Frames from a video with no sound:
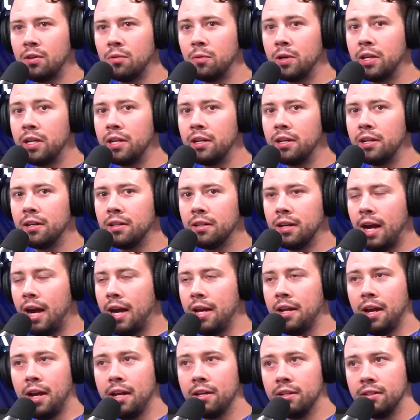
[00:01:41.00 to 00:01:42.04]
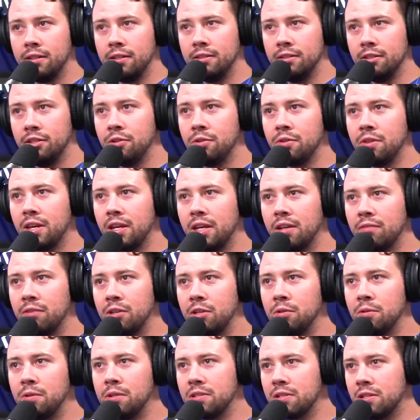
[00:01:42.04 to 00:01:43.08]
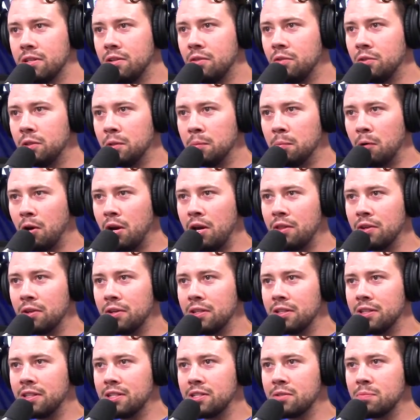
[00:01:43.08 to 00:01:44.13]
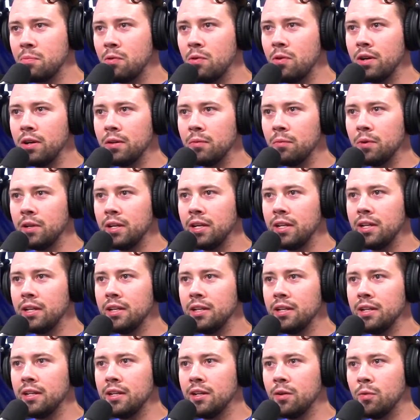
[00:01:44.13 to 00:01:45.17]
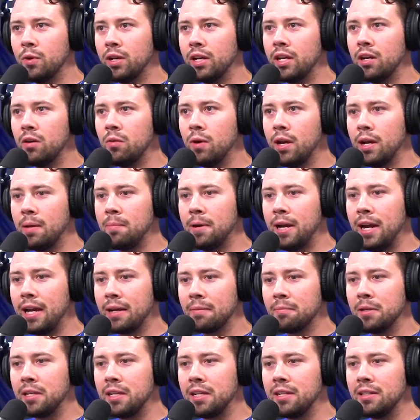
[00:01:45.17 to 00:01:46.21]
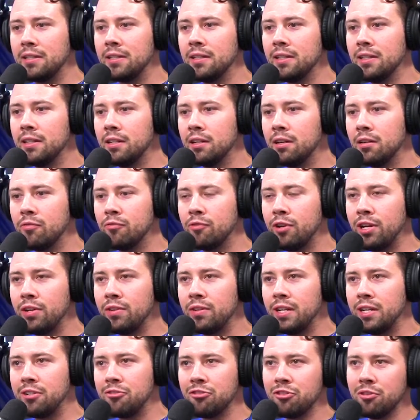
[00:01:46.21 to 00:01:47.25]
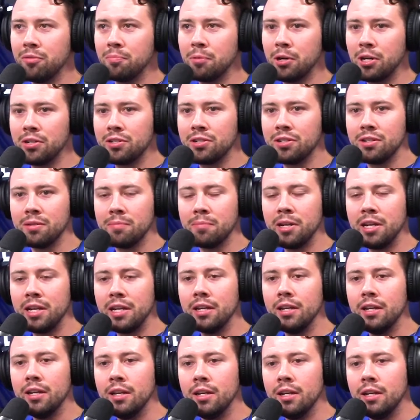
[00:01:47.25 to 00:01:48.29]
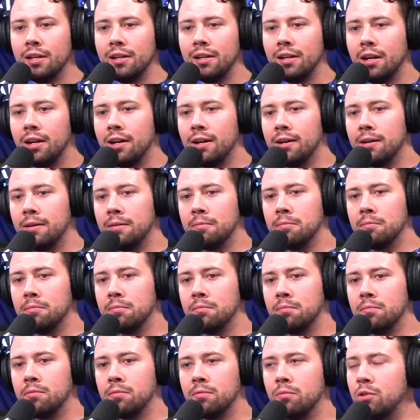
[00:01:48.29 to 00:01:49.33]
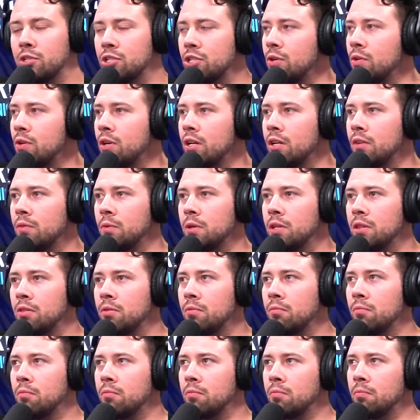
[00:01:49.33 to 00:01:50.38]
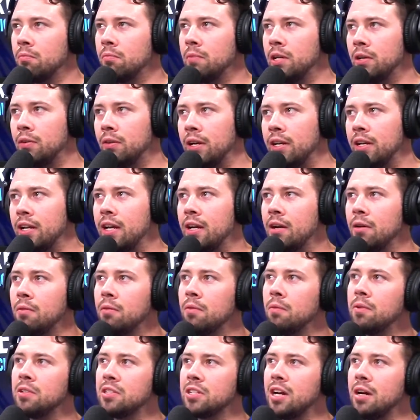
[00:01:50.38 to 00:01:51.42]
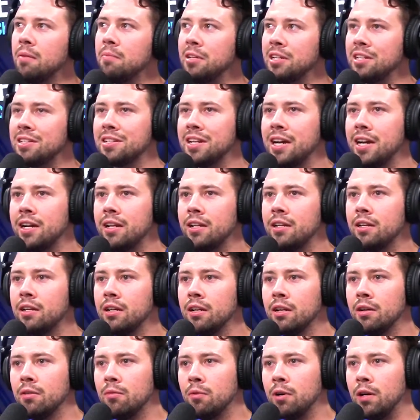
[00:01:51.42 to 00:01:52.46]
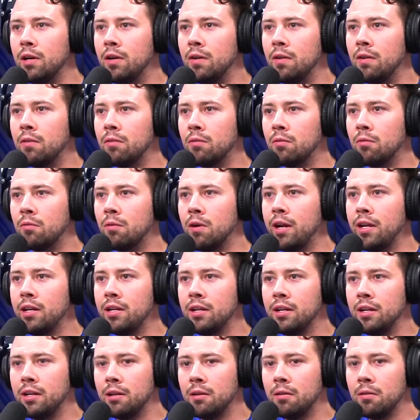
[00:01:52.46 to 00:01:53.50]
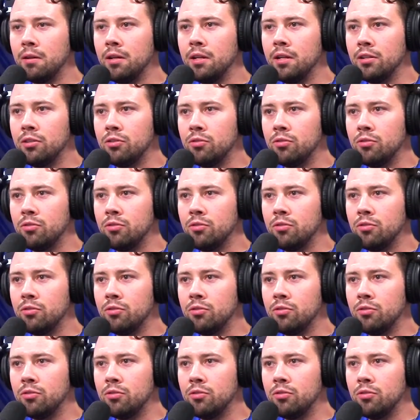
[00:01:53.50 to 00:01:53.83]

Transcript: all, I do think of you as an older brother at this point. We go way back, man. You're a foundational person to me. What's going on with me right now? What's got me excited? Well, right now,